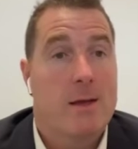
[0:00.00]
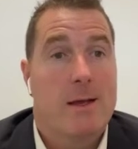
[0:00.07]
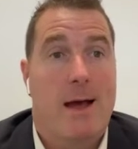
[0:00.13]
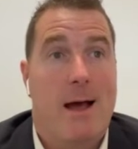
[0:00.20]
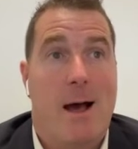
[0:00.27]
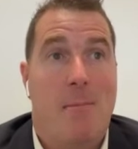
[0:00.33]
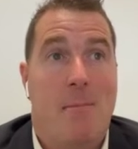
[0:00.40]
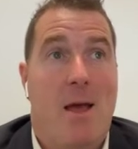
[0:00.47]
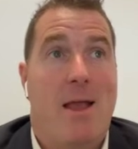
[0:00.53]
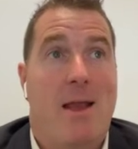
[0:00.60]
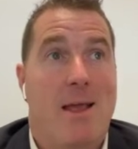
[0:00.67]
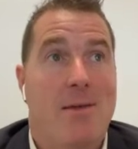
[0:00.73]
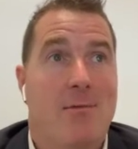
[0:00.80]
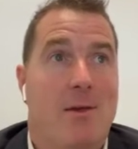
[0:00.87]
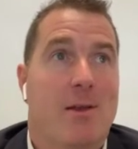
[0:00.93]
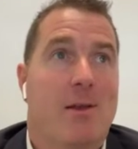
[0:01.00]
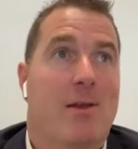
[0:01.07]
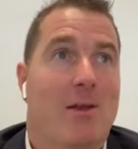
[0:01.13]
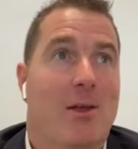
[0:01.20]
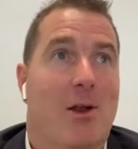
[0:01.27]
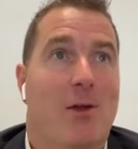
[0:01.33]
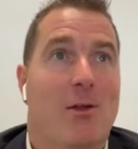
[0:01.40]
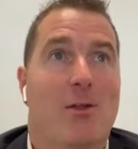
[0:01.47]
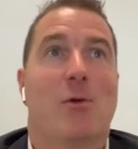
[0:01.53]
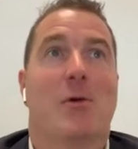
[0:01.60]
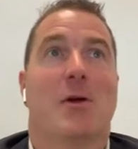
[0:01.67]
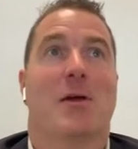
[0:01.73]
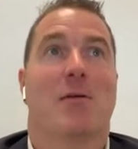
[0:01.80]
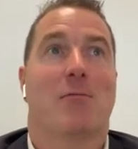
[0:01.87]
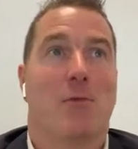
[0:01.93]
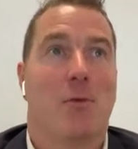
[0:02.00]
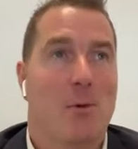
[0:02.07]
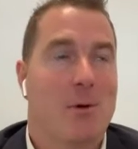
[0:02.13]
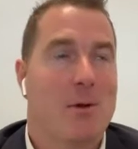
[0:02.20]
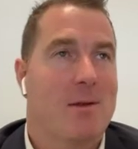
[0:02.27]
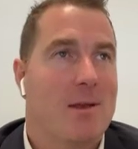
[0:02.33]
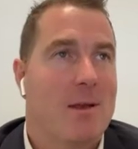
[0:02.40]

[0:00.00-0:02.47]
and even, looking forward,